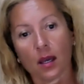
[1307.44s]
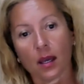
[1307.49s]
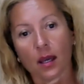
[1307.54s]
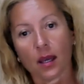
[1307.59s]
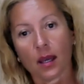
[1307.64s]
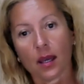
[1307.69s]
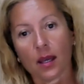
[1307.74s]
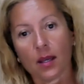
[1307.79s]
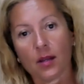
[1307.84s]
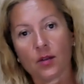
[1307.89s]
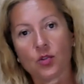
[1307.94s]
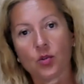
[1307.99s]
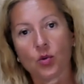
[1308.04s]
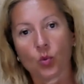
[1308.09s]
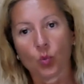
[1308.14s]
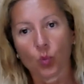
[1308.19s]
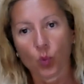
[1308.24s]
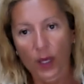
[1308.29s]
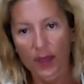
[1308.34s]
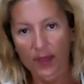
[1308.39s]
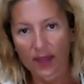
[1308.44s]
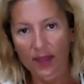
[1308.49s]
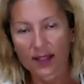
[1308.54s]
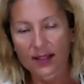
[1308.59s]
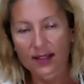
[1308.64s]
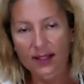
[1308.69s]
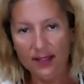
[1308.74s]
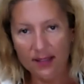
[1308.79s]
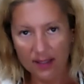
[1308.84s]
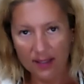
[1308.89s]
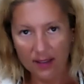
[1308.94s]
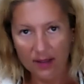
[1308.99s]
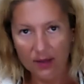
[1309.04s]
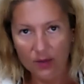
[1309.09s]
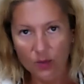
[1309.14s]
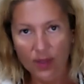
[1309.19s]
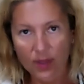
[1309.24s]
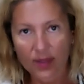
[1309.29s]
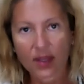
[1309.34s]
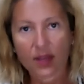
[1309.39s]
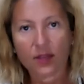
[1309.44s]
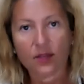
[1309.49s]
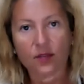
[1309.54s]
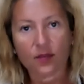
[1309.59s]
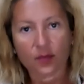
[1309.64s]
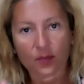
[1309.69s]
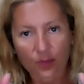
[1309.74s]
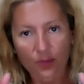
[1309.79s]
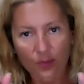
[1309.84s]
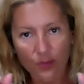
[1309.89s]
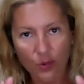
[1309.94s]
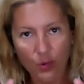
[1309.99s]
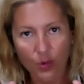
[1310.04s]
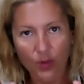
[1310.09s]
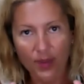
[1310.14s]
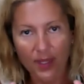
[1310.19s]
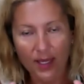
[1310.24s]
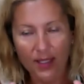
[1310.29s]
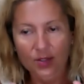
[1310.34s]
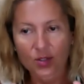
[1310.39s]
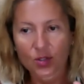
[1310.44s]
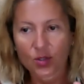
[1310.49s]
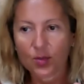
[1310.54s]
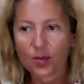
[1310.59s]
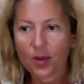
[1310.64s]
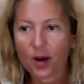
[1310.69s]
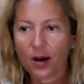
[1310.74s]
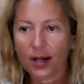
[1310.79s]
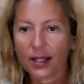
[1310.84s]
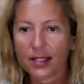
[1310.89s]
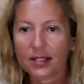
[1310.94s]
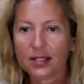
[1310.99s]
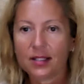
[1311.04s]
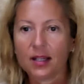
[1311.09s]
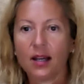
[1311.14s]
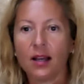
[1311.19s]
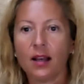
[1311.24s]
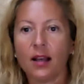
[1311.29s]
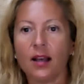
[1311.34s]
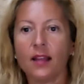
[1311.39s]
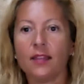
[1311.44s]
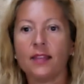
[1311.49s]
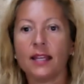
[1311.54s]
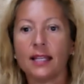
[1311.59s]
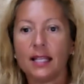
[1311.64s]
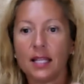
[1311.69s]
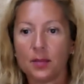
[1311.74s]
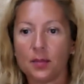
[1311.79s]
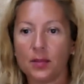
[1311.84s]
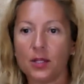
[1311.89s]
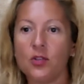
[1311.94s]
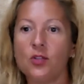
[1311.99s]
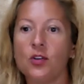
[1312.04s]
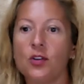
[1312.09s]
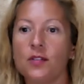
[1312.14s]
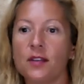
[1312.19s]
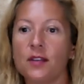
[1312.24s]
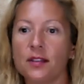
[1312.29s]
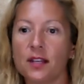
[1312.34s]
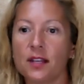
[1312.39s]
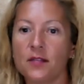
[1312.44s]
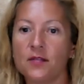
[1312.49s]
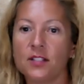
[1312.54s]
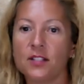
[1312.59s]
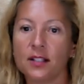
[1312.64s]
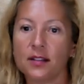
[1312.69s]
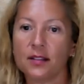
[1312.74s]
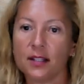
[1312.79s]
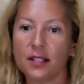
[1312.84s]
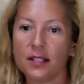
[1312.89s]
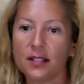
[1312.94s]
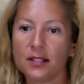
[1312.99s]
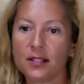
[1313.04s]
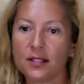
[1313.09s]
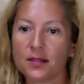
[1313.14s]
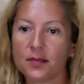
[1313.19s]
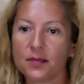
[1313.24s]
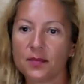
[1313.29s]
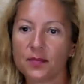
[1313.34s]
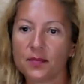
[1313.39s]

And when that's done, when they've brought that to mind, they let me know that they've done this.